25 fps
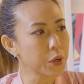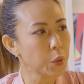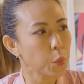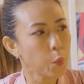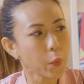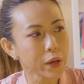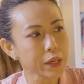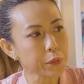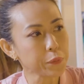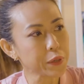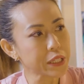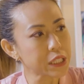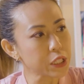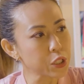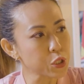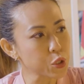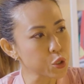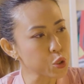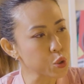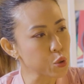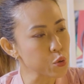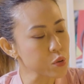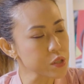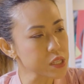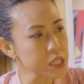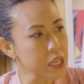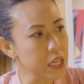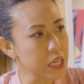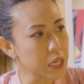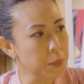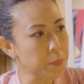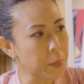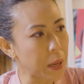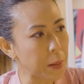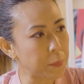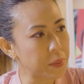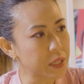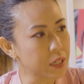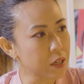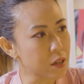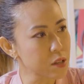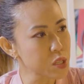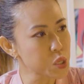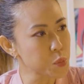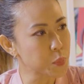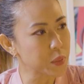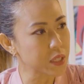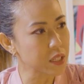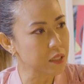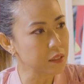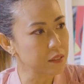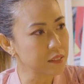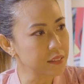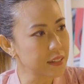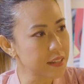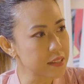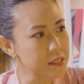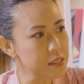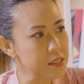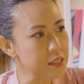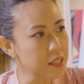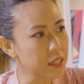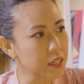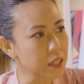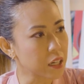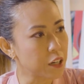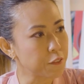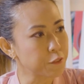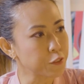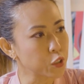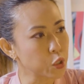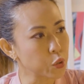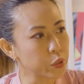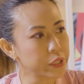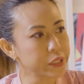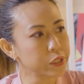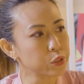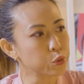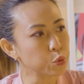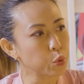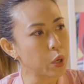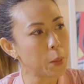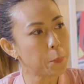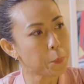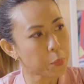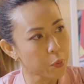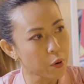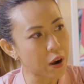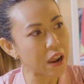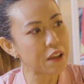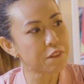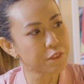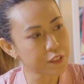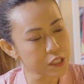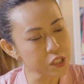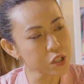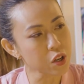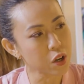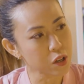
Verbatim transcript: Why, why did you choose a public hospital instead of going to a private